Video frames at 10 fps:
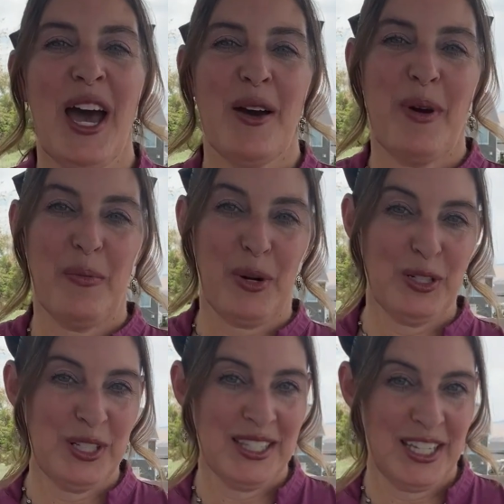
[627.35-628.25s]
about
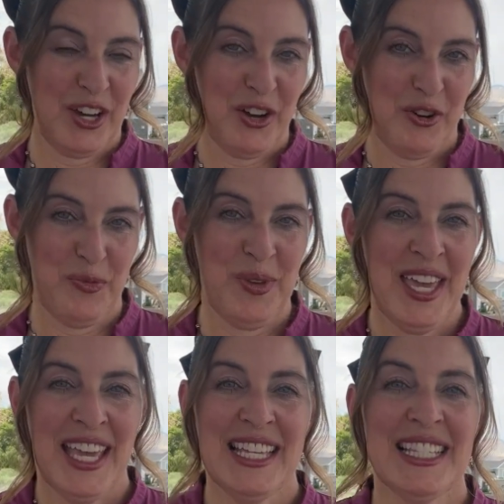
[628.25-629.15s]
purchasing a home.
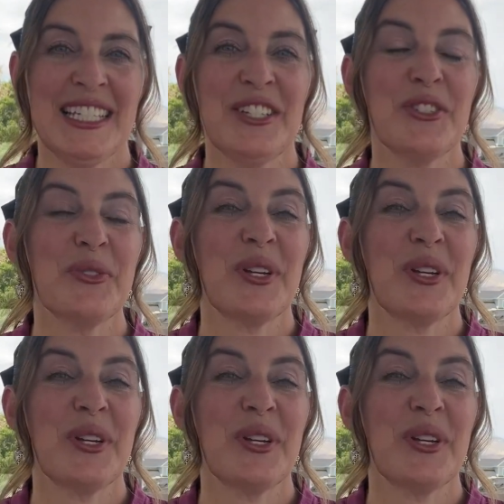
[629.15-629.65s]
His initial